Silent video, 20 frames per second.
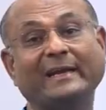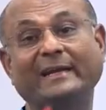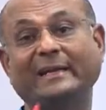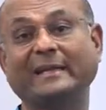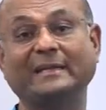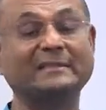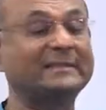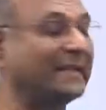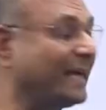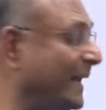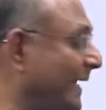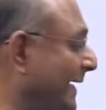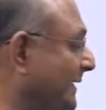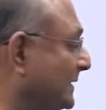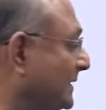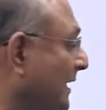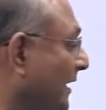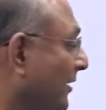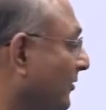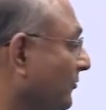
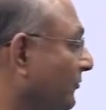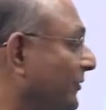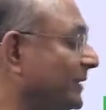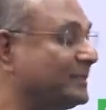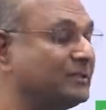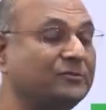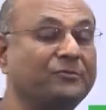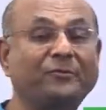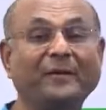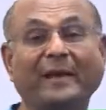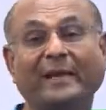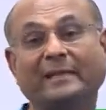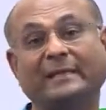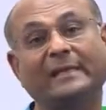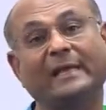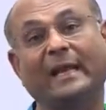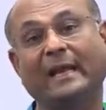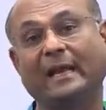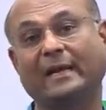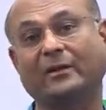decides which way
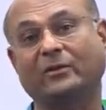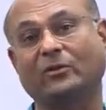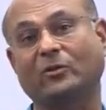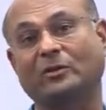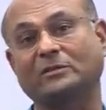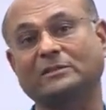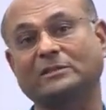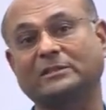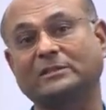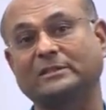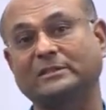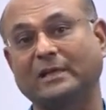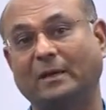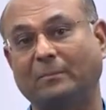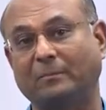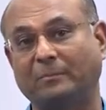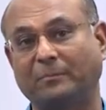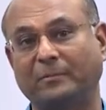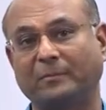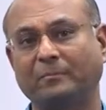the electrons
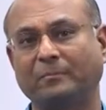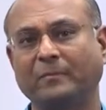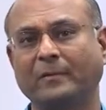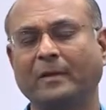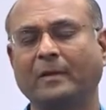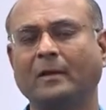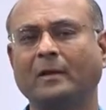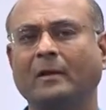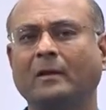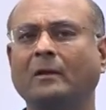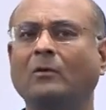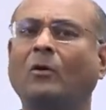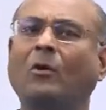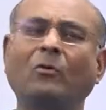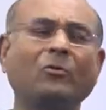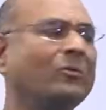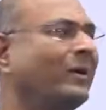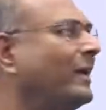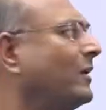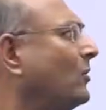jump. Now how
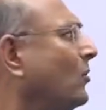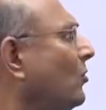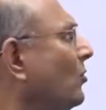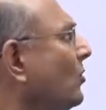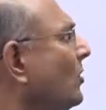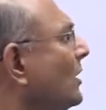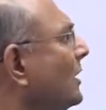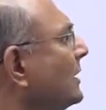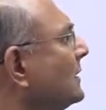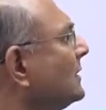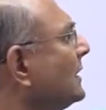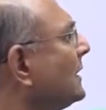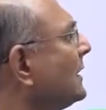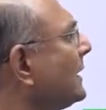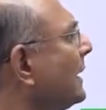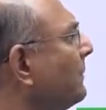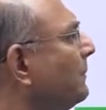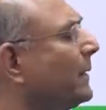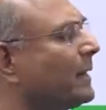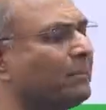do I know that
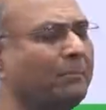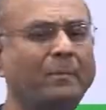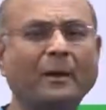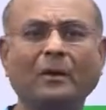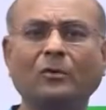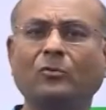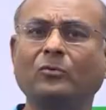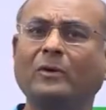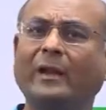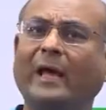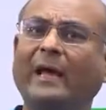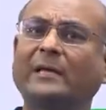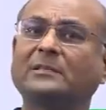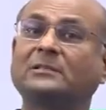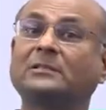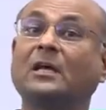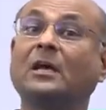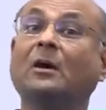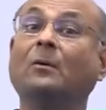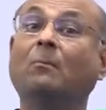rubber balloon
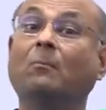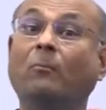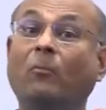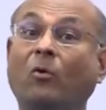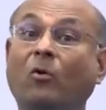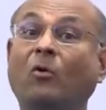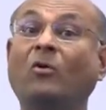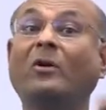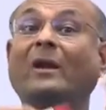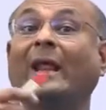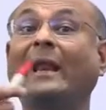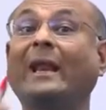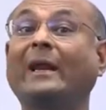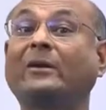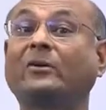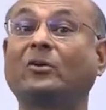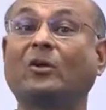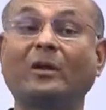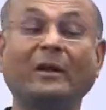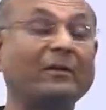has more
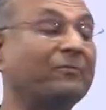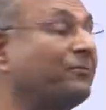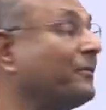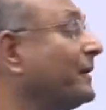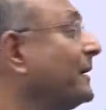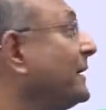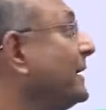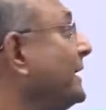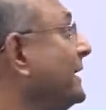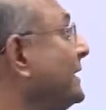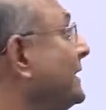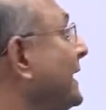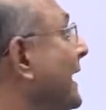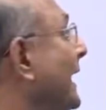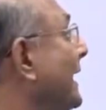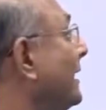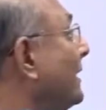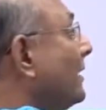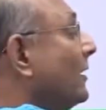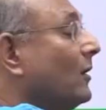electron affinity
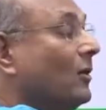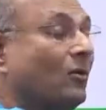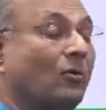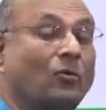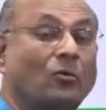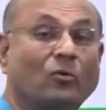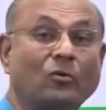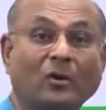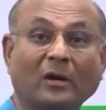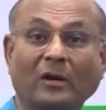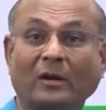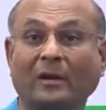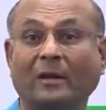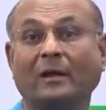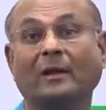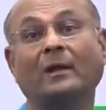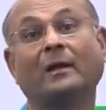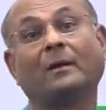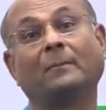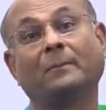than wool?
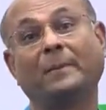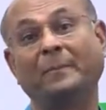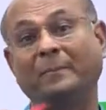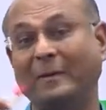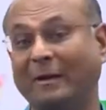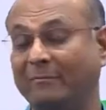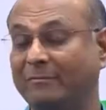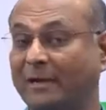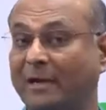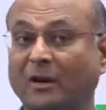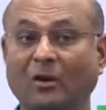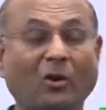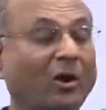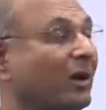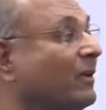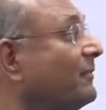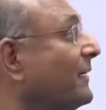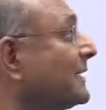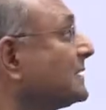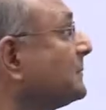People have done a lot
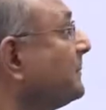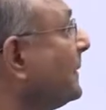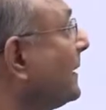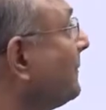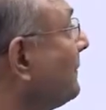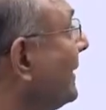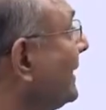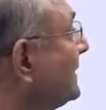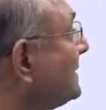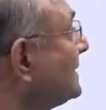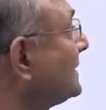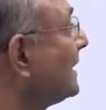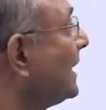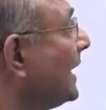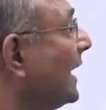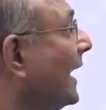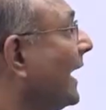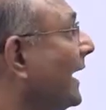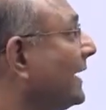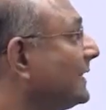of experiments
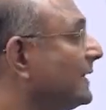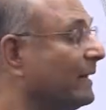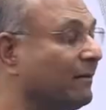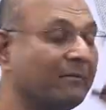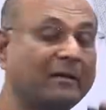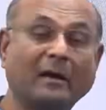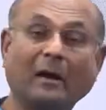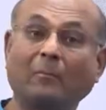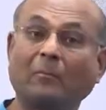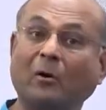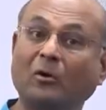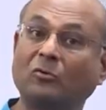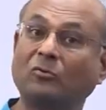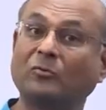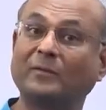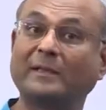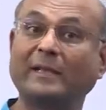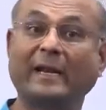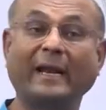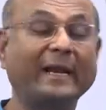and they have come out
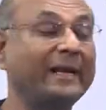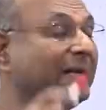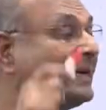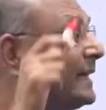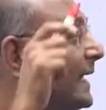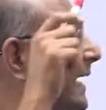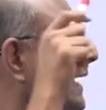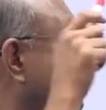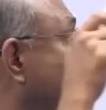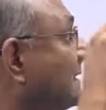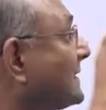with an entire